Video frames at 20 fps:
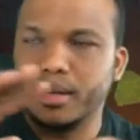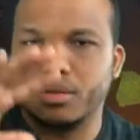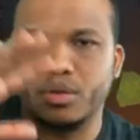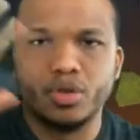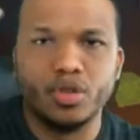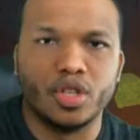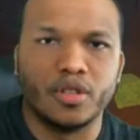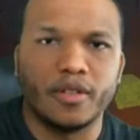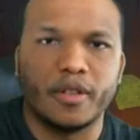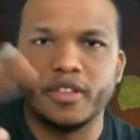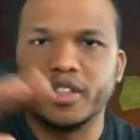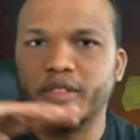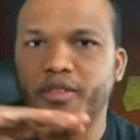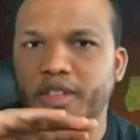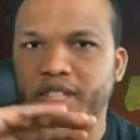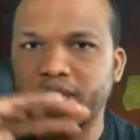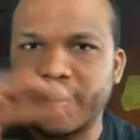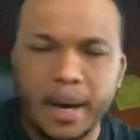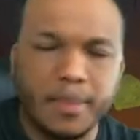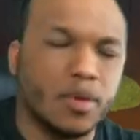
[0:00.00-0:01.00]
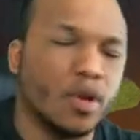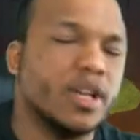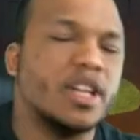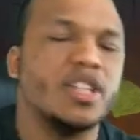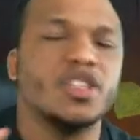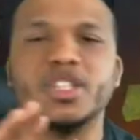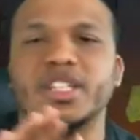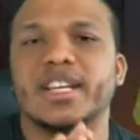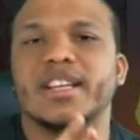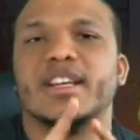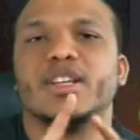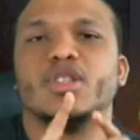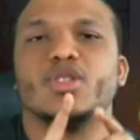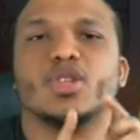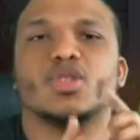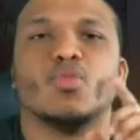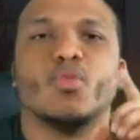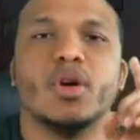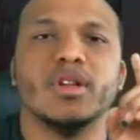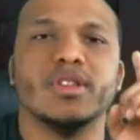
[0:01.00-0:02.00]
2 survivors have escaped, or let's just say there's
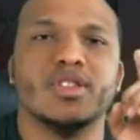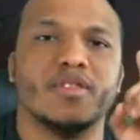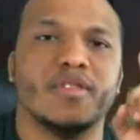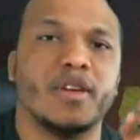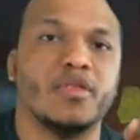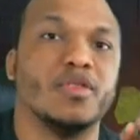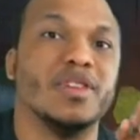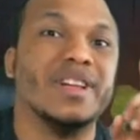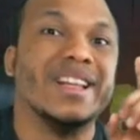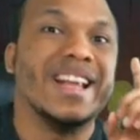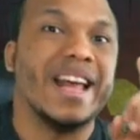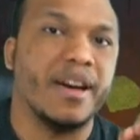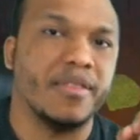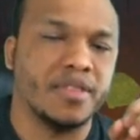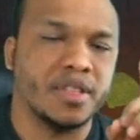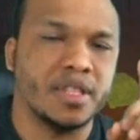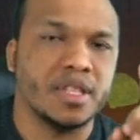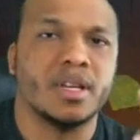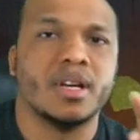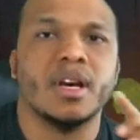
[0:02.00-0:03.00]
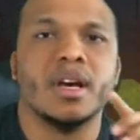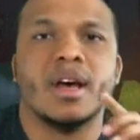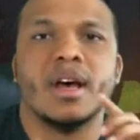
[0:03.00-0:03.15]
just 1 survivor left.